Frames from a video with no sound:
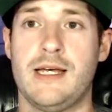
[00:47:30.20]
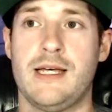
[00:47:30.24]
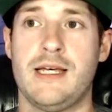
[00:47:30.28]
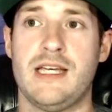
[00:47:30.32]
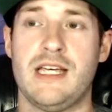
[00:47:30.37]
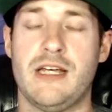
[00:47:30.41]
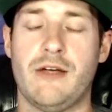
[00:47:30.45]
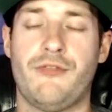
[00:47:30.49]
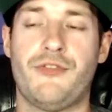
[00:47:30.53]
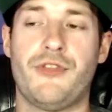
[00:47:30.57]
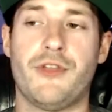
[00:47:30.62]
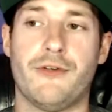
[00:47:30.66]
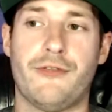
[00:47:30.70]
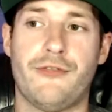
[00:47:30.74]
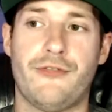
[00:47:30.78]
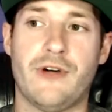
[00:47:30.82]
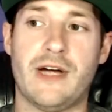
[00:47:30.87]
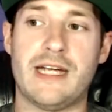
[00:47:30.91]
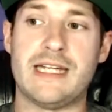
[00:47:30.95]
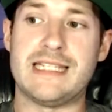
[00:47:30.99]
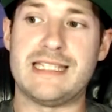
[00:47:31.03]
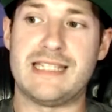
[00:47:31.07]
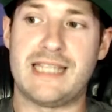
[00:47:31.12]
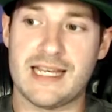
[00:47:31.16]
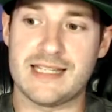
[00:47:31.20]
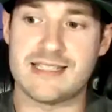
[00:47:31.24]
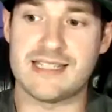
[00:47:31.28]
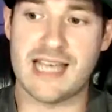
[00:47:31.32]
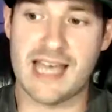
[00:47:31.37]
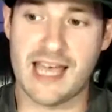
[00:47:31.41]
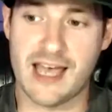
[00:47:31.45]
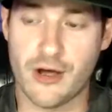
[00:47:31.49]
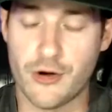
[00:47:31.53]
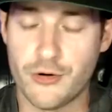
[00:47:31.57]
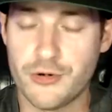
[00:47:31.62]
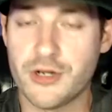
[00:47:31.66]
if the fight gets
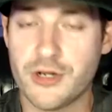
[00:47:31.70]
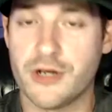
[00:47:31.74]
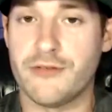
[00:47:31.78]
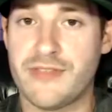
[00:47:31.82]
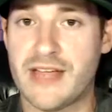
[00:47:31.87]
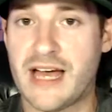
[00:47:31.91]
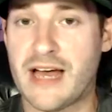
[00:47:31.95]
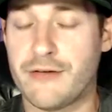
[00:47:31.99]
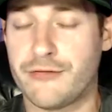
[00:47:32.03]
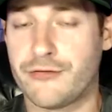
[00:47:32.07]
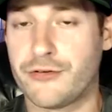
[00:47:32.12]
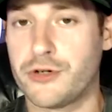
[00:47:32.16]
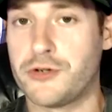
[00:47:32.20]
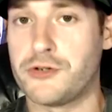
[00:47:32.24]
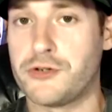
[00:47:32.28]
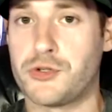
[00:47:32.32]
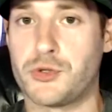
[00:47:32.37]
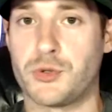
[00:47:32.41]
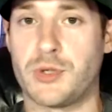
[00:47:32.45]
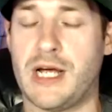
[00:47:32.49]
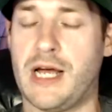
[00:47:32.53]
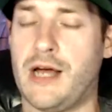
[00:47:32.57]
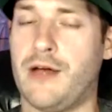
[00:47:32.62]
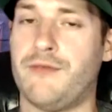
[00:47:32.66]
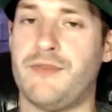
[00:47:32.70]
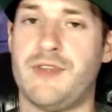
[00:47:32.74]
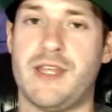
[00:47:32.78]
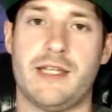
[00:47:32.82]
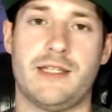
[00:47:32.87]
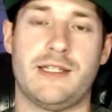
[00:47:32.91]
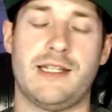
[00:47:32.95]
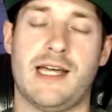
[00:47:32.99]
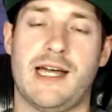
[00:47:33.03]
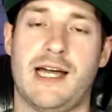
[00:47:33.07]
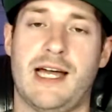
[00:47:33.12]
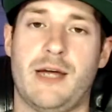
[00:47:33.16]
out of that first round, then
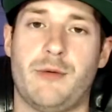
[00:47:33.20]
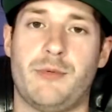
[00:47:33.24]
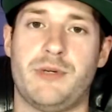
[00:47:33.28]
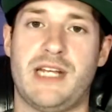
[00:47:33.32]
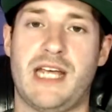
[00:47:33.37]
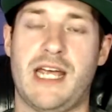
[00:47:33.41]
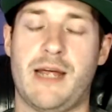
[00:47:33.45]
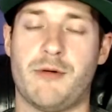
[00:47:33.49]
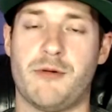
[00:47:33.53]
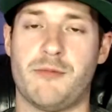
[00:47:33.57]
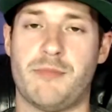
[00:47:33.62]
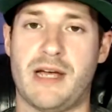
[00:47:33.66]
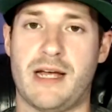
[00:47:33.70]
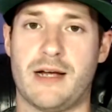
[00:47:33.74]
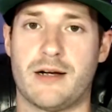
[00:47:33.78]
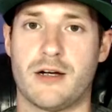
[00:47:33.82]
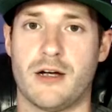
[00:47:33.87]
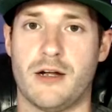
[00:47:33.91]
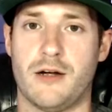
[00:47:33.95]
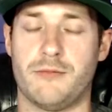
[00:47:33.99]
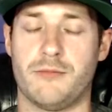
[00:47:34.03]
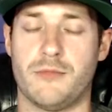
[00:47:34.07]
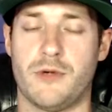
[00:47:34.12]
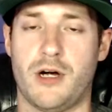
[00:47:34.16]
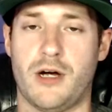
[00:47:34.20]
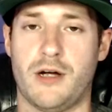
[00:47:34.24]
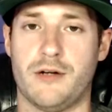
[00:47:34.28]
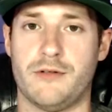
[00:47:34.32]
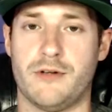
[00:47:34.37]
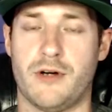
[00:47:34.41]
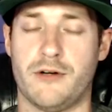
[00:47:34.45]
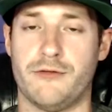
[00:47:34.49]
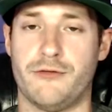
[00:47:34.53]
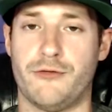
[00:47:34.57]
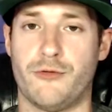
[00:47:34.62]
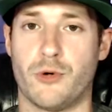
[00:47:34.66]
yeah, I would hammer back
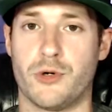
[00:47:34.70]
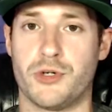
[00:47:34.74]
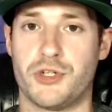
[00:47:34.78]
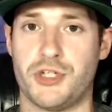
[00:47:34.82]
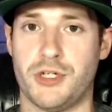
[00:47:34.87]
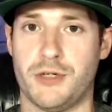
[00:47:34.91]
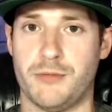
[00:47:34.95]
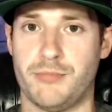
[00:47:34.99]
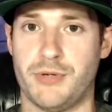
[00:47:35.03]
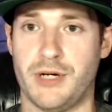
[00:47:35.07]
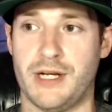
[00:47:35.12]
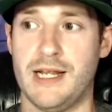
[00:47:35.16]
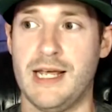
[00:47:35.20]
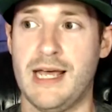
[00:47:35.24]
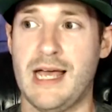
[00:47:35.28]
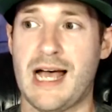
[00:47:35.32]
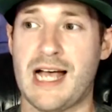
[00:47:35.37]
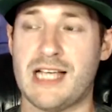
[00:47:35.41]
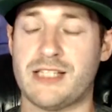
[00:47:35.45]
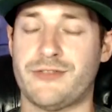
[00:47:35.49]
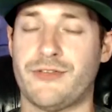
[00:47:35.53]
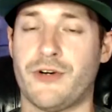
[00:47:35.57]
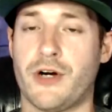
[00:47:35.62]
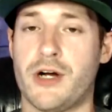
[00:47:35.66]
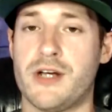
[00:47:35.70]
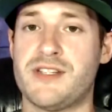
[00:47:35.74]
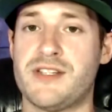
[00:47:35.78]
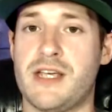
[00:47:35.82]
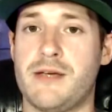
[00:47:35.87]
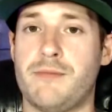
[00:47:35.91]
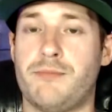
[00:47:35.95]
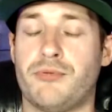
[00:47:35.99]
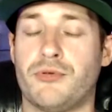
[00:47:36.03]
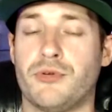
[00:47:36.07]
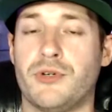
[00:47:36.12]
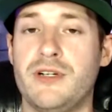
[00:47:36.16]
on Fortune. But as far as a
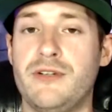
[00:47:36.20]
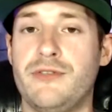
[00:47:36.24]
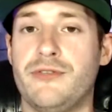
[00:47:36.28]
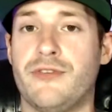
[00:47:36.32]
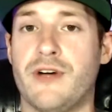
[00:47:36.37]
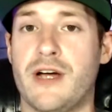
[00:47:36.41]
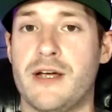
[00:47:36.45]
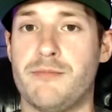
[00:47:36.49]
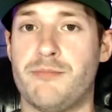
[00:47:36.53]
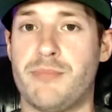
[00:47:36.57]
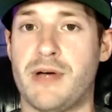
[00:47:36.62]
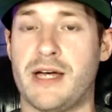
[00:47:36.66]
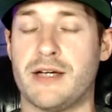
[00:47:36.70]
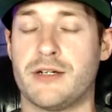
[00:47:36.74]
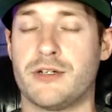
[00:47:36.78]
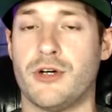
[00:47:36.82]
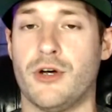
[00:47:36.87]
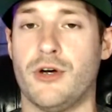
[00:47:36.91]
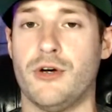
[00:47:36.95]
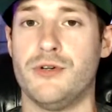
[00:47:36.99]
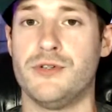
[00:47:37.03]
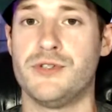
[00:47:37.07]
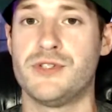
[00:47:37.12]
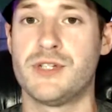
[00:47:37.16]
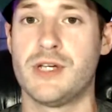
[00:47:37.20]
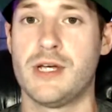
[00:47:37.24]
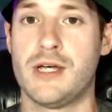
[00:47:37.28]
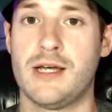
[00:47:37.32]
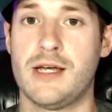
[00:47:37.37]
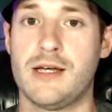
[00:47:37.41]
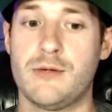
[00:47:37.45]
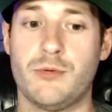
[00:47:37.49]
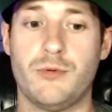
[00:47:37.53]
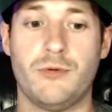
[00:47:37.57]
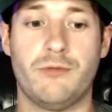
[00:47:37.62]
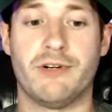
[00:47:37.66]
pre-fight bet goes,
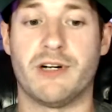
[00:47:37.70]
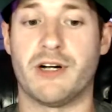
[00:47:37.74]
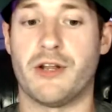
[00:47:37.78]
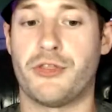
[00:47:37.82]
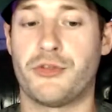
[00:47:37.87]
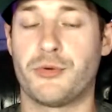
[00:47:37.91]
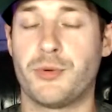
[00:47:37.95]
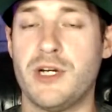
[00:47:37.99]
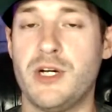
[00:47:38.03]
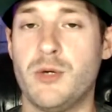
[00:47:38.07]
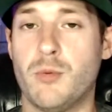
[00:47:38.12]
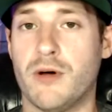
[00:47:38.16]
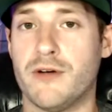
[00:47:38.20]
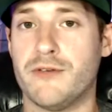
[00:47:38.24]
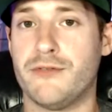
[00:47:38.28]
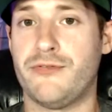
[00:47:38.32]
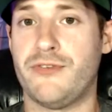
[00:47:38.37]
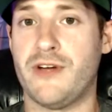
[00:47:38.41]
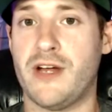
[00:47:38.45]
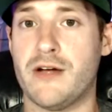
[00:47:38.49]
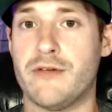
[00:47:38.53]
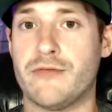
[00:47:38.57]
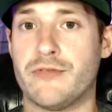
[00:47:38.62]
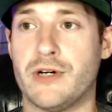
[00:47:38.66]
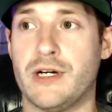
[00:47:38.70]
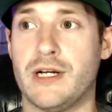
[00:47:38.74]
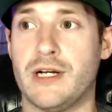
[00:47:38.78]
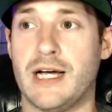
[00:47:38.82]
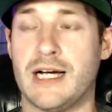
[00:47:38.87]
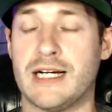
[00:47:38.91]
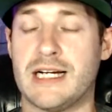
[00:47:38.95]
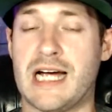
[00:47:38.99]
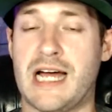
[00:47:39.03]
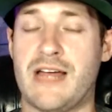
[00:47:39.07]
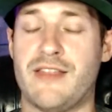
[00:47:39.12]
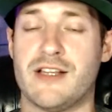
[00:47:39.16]
we've got a 3-1 favorite, a
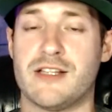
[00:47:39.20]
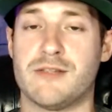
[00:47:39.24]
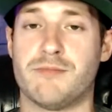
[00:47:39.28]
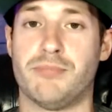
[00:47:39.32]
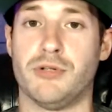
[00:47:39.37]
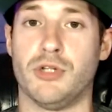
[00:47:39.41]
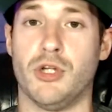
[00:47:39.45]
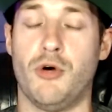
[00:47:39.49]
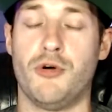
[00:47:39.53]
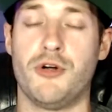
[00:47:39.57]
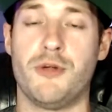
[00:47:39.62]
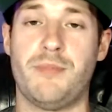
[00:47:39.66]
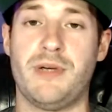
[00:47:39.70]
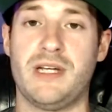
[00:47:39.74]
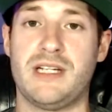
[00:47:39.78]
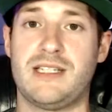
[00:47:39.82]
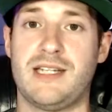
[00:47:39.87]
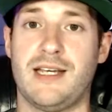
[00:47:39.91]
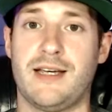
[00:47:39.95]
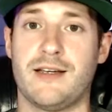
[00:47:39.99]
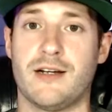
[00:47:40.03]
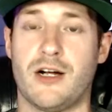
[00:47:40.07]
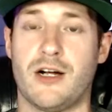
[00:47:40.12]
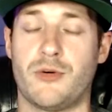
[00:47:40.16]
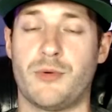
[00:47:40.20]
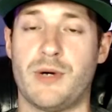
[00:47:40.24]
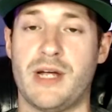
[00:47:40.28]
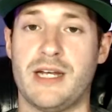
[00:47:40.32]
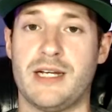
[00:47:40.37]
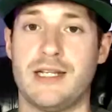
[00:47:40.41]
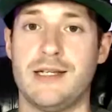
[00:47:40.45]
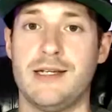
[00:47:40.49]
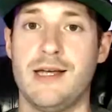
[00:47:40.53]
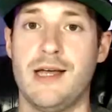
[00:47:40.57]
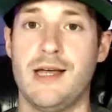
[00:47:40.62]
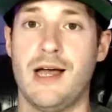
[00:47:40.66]
guy that's blown a big ticket
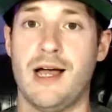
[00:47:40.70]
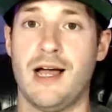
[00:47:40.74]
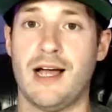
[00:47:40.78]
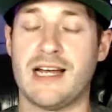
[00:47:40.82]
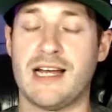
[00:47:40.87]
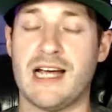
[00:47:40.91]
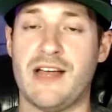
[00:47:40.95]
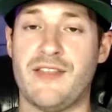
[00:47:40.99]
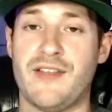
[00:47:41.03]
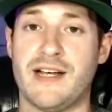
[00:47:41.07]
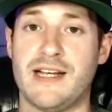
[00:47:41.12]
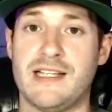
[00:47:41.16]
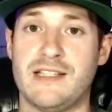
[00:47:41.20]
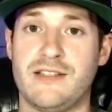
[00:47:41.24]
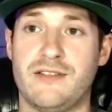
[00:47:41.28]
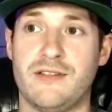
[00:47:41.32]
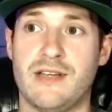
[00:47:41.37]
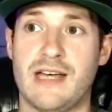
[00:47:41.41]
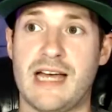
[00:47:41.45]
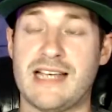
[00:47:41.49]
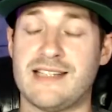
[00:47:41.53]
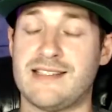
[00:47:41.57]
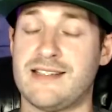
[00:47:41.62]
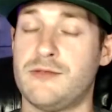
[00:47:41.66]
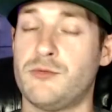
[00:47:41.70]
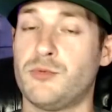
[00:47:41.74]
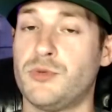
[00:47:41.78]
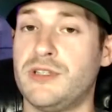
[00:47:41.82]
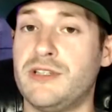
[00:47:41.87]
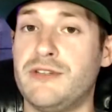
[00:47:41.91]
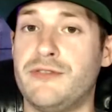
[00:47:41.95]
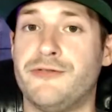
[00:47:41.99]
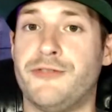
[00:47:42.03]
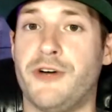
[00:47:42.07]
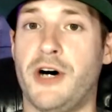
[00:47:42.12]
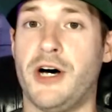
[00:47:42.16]
already, a guy that hasn't really
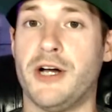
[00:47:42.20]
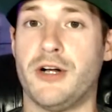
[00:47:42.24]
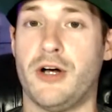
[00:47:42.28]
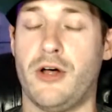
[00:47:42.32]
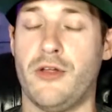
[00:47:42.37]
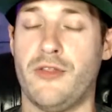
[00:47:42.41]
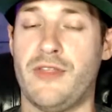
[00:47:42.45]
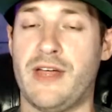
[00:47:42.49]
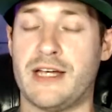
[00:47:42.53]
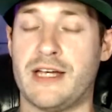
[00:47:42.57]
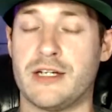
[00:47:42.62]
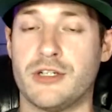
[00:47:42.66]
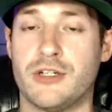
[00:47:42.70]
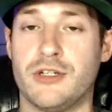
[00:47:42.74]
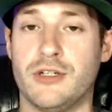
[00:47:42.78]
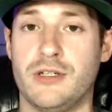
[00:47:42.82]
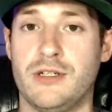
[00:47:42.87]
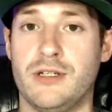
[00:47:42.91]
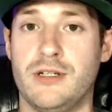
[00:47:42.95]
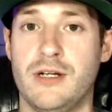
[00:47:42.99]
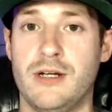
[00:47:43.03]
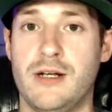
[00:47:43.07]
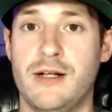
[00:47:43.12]
fought all that good